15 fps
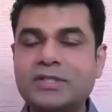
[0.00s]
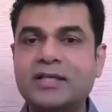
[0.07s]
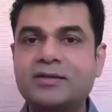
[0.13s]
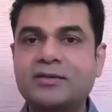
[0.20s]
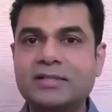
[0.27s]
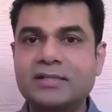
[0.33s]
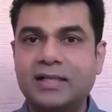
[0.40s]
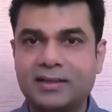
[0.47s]

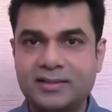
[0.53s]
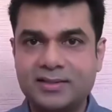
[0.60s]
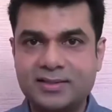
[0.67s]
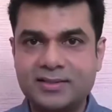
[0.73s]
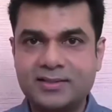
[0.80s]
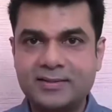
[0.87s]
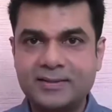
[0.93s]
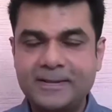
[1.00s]

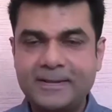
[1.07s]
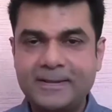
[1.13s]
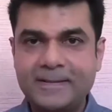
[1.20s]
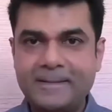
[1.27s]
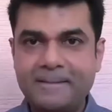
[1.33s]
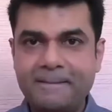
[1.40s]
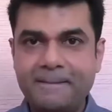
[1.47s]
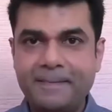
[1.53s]
results,
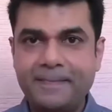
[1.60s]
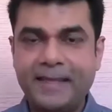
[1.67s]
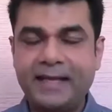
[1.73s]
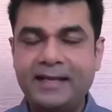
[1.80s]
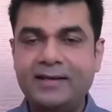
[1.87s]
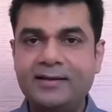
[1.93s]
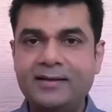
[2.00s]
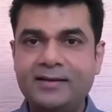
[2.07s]

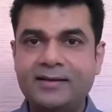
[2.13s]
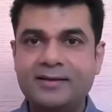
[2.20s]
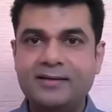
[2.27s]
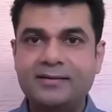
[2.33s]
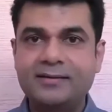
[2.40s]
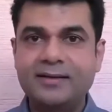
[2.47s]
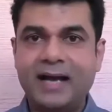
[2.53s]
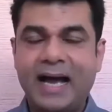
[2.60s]
then
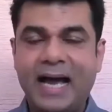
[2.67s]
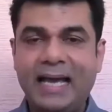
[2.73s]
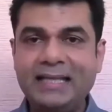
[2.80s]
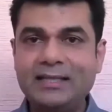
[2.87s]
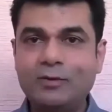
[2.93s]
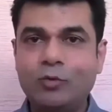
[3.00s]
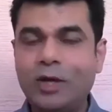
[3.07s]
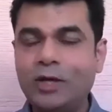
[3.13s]

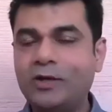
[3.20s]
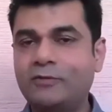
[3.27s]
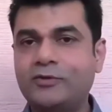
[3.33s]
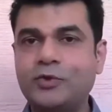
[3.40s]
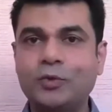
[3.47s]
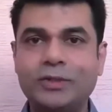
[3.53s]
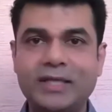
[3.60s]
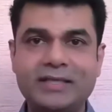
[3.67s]
either one of
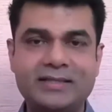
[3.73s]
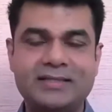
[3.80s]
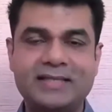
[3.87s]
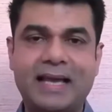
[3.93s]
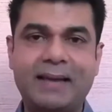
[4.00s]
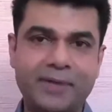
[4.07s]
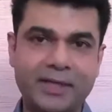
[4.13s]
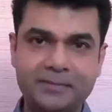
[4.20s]
two things is
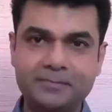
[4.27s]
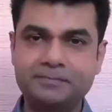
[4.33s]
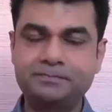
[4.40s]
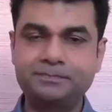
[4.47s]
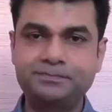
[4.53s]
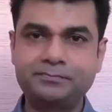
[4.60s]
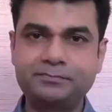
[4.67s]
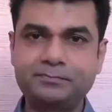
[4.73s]
happening.
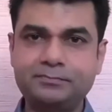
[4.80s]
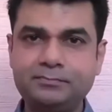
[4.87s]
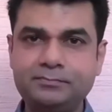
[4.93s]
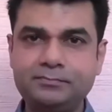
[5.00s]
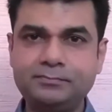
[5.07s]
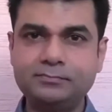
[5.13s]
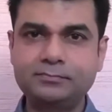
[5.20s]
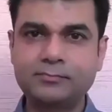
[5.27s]

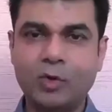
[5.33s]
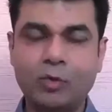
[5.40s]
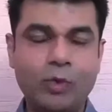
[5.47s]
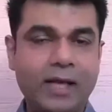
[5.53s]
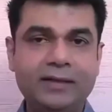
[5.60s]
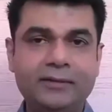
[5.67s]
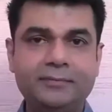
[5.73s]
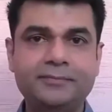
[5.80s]

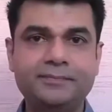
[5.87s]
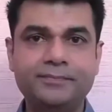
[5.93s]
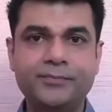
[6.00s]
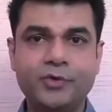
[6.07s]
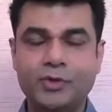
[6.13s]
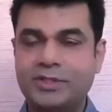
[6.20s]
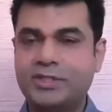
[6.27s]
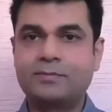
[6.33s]
One,
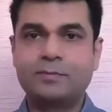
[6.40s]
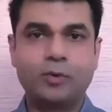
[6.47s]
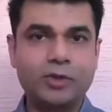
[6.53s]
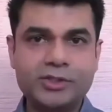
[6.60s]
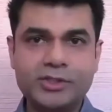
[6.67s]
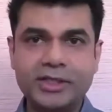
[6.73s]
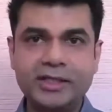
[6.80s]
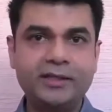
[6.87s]
you're just
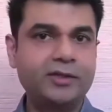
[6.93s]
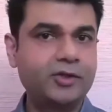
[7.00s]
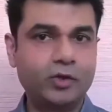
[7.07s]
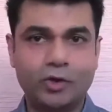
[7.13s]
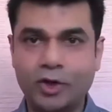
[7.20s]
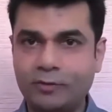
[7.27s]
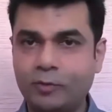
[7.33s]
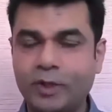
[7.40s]
bullshitting, you're
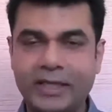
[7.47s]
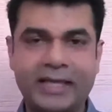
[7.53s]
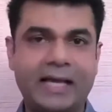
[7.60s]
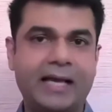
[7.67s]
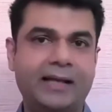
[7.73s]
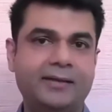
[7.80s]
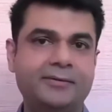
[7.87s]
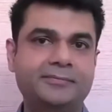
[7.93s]
not working
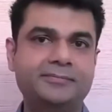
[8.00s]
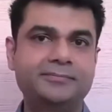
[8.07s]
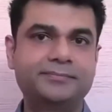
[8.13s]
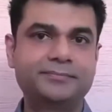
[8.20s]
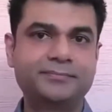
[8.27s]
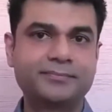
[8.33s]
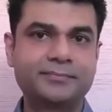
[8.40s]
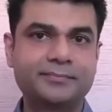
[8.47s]
hard.
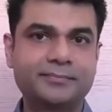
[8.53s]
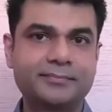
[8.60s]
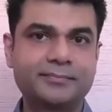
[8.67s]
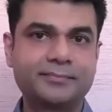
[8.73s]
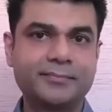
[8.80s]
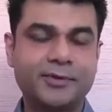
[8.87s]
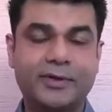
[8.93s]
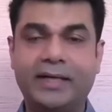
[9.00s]

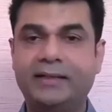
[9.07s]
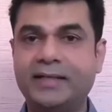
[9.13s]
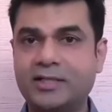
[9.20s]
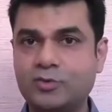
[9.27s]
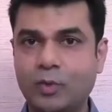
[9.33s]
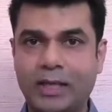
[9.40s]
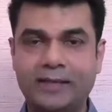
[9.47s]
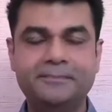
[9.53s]
All right,
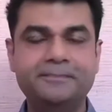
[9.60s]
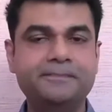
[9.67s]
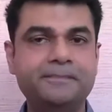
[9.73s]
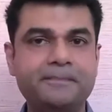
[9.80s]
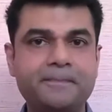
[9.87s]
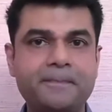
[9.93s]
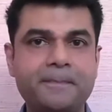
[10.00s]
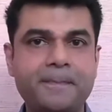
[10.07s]
that's one.
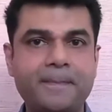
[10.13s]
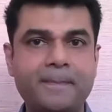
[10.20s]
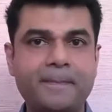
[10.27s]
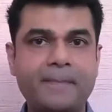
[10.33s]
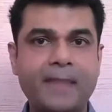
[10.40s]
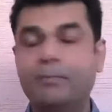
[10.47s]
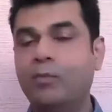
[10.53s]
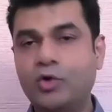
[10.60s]

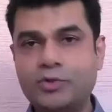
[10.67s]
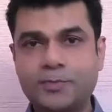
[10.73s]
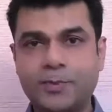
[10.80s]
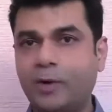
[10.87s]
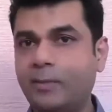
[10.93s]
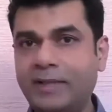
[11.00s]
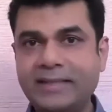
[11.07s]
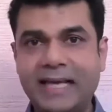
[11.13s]
Most
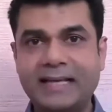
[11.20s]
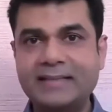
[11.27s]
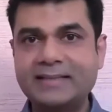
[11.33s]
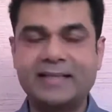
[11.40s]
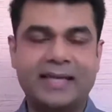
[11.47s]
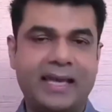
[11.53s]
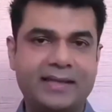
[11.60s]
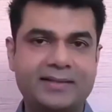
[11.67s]
probably that is
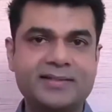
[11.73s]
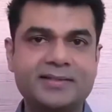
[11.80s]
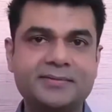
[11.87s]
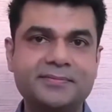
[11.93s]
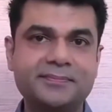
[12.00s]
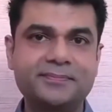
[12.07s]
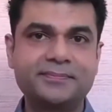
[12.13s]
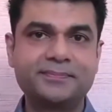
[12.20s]
the case.
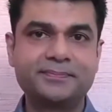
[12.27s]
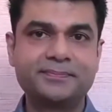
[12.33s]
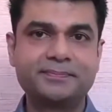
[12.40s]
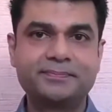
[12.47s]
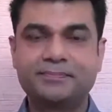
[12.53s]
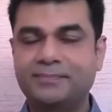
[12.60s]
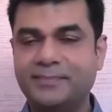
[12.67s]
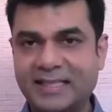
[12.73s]

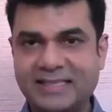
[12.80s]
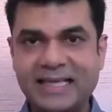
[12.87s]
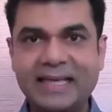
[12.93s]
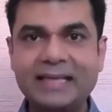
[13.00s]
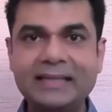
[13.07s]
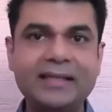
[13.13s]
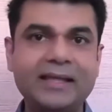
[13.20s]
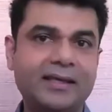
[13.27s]
The
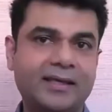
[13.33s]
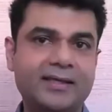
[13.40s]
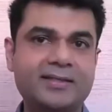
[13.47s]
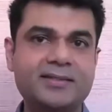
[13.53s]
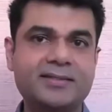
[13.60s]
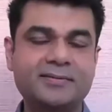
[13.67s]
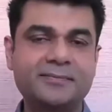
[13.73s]
second thing is